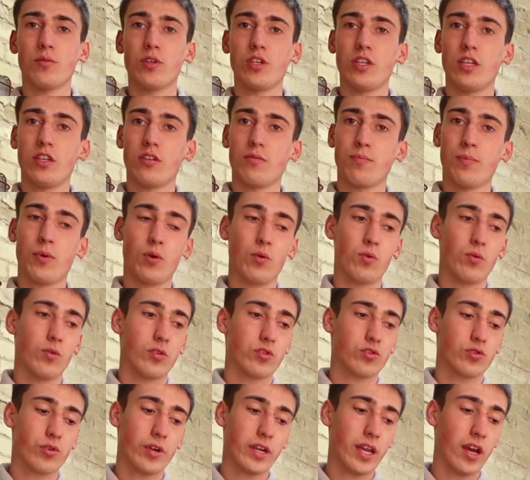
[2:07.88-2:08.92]
when you need to pull a
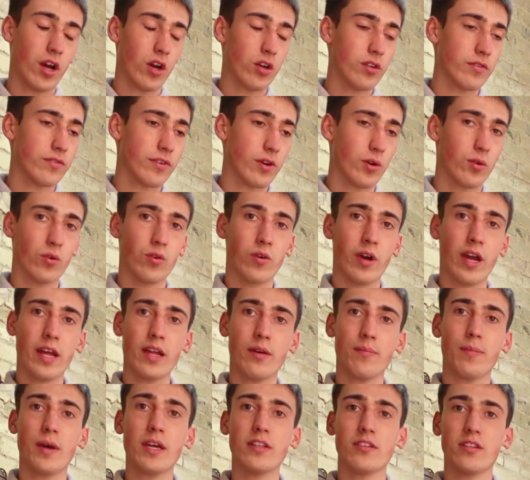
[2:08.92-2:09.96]
tree over, or
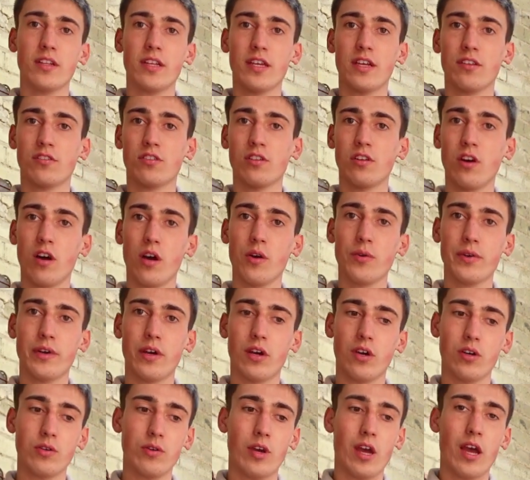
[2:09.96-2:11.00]
basically a
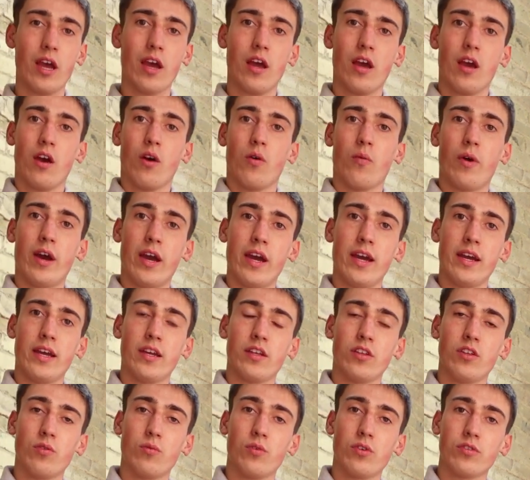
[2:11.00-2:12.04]
scenario where
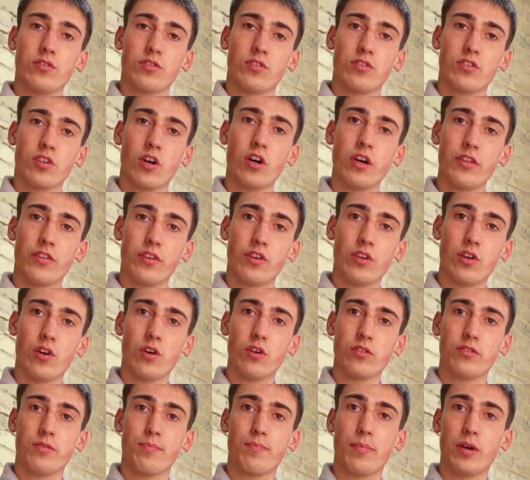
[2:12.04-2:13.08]
you want to tie the
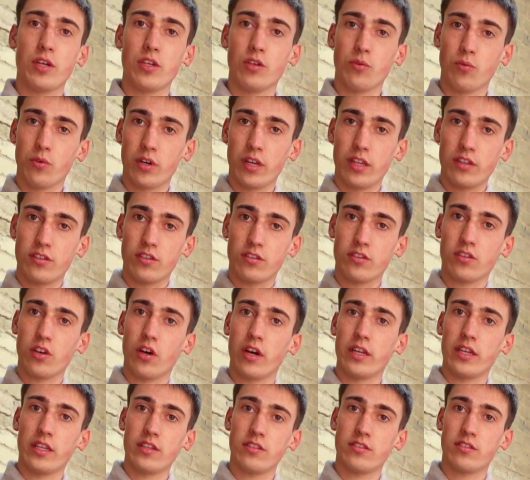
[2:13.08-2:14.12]
knot but you want it to
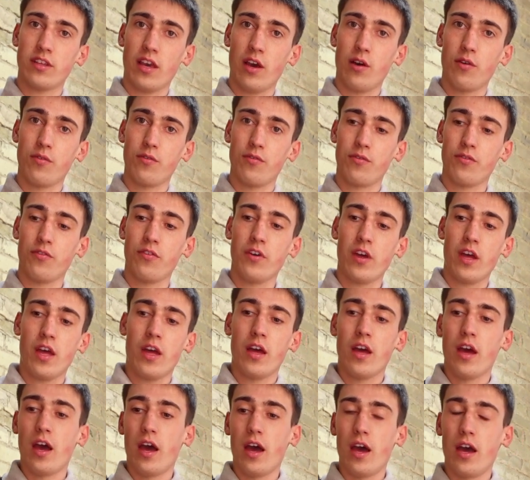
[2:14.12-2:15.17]
tighten itself
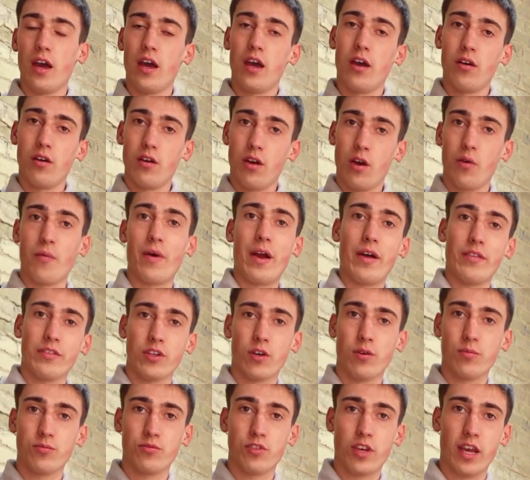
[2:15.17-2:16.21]
around the
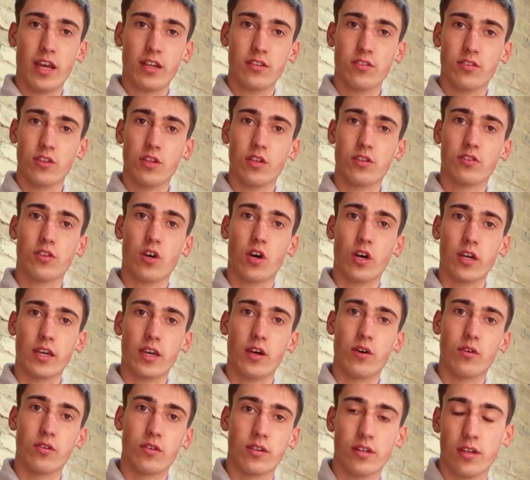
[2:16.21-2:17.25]
object that you're tying it
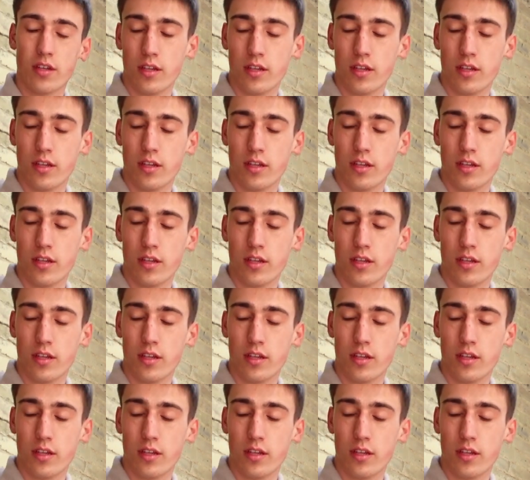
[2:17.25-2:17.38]
on.